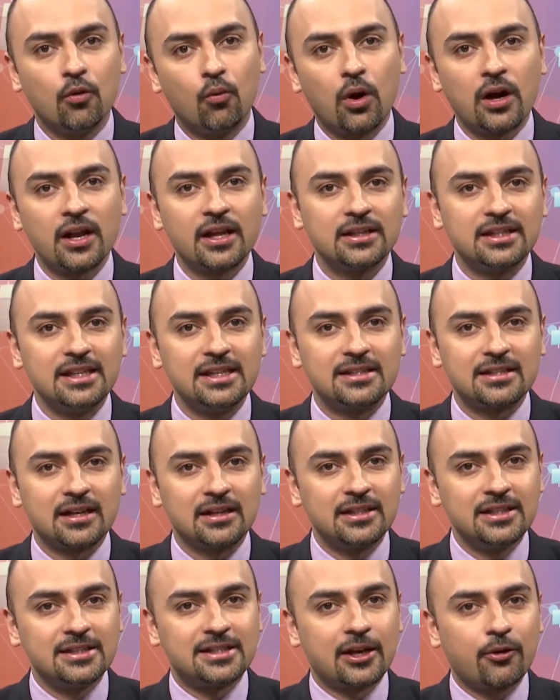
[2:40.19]
What are these?
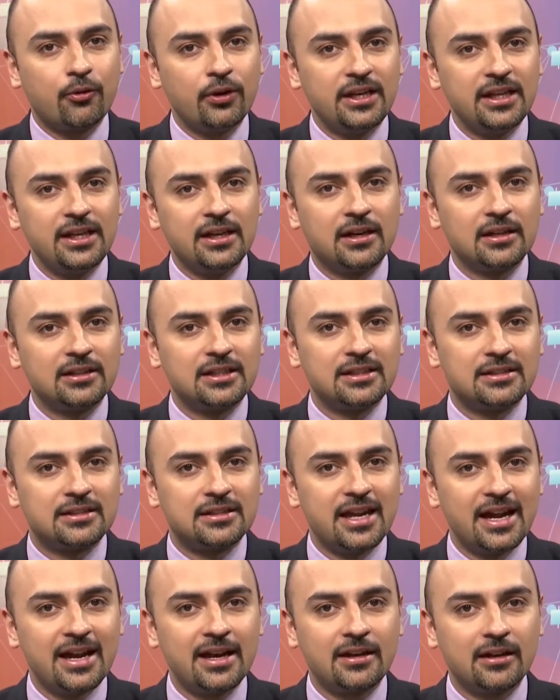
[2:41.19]
Are these equity? Are these
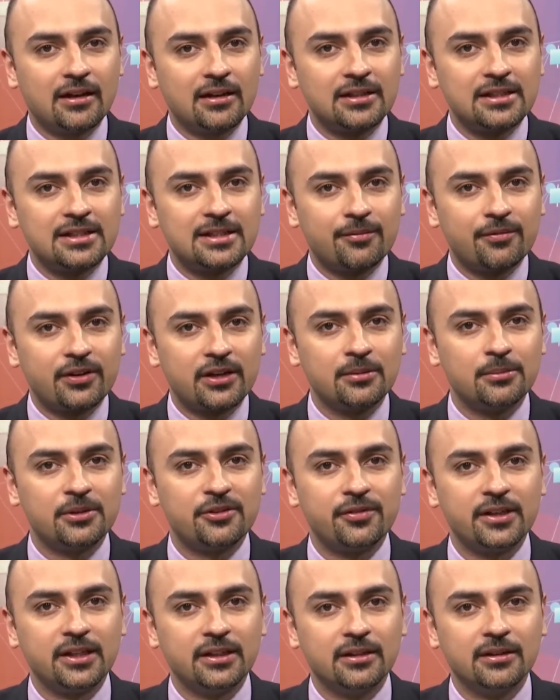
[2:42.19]
debt? Are these somewhere in
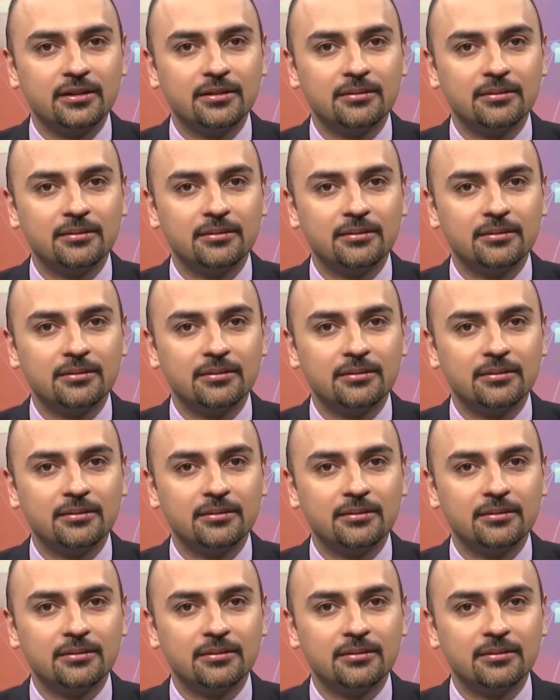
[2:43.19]
between?